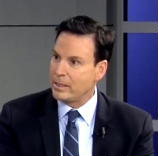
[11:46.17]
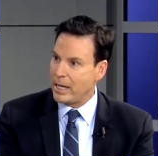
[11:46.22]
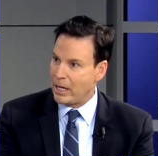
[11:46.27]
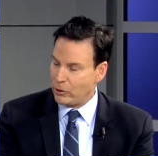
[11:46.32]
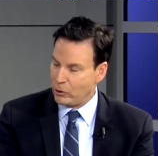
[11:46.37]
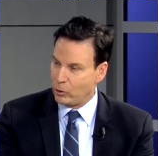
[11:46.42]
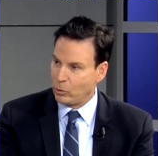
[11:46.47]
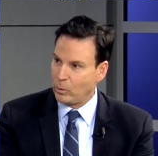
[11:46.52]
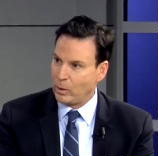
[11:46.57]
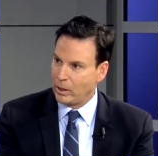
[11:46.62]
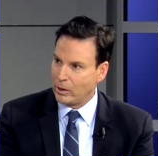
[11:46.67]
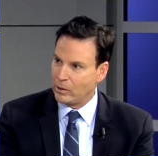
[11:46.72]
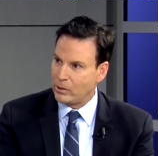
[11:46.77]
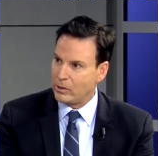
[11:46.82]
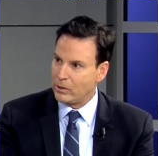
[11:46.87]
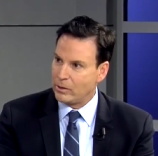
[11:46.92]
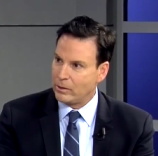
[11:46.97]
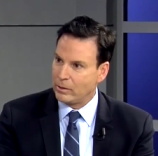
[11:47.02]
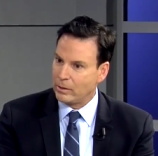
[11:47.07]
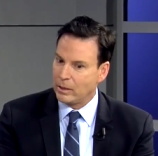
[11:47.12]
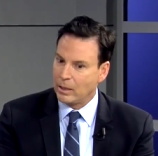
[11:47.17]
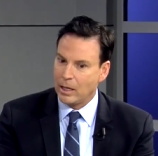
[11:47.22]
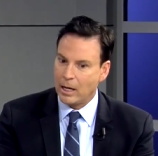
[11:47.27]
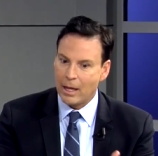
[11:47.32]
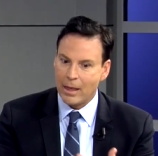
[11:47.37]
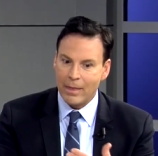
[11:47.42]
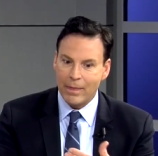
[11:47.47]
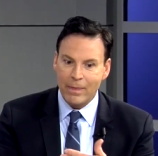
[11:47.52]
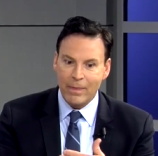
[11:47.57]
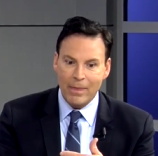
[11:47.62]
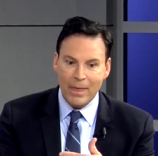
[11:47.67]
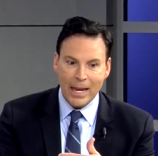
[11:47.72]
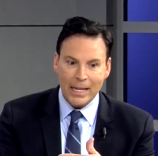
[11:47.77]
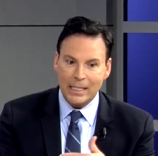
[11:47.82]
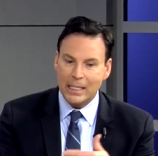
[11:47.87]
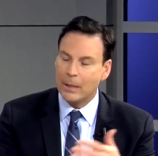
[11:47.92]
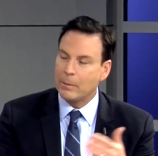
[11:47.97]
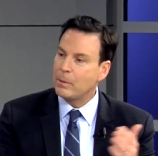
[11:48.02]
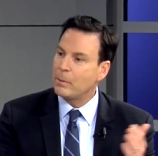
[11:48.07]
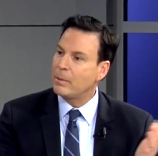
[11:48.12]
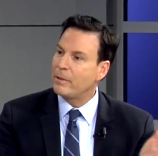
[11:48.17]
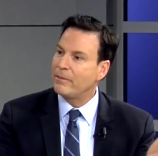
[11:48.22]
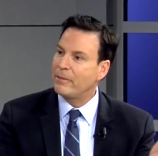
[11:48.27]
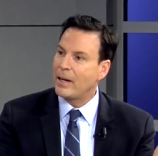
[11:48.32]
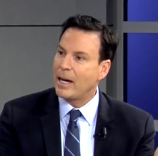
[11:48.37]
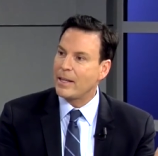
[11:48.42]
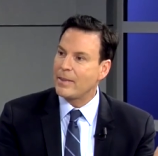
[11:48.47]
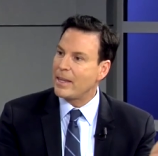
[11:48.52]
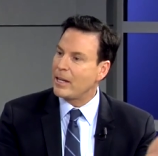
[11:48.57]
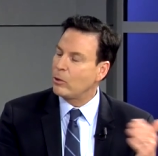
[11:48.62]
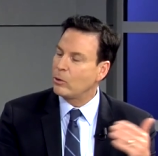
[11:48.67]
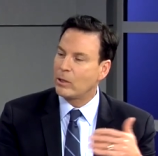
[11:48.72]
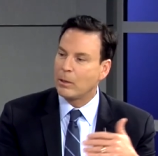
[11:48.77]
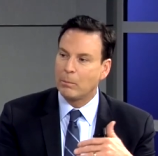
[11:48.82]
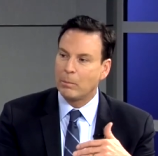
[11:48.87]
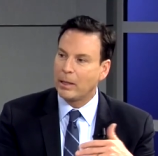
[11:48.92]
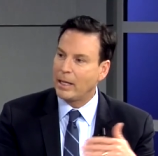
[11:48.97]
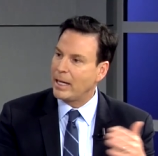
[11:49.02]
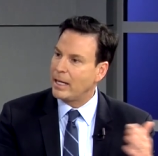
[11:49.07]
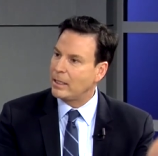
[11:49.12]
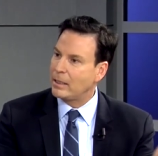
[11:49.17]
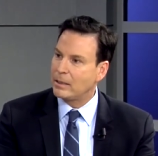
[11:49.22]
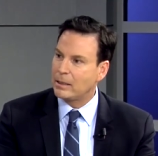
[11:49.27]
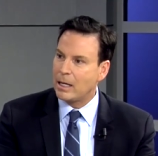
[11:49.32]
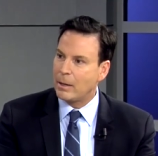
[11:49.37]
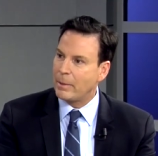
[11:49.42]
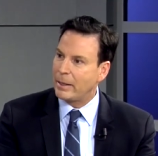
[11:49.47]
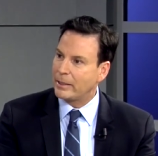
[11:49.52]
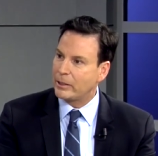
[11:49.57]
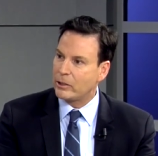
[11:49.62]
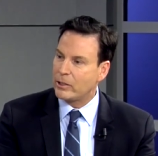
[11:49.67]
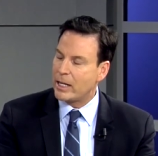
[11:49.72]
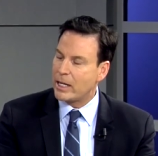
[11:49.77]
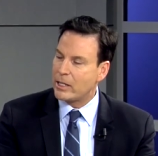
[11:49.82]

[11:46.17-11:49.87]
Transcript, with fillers: denture wearers. They seem to be fine. They don't complain about their